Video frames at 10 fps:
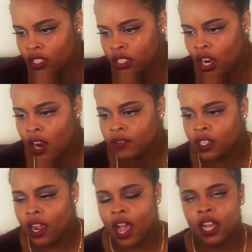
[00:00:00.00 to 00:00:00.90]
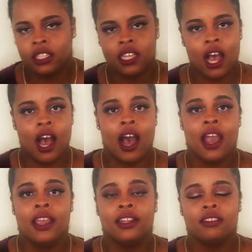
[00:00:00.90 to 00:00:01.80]
Scarves or hats?
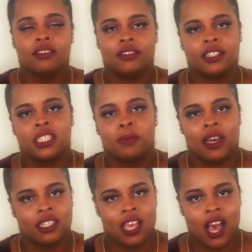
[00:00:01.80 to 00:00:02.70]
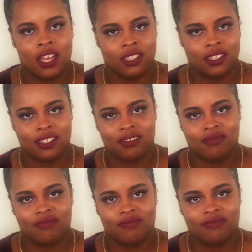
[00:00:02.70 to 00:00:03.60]
I despise hats.
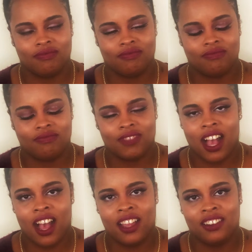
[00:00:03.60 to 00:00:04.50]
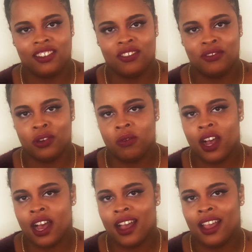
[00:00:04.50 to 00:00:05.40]
I don't know
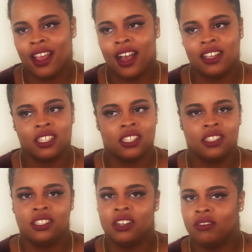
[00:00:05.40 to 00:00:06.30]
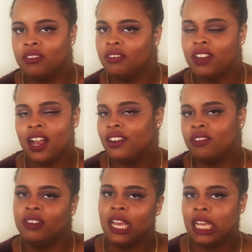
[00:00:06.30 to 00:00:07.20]
why. I just don't. I
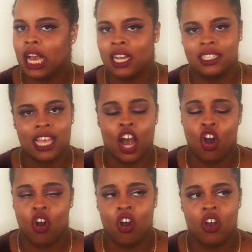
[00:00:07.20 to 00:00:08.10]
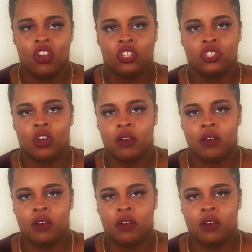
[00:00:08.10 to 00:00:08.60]
don't like hats at all. So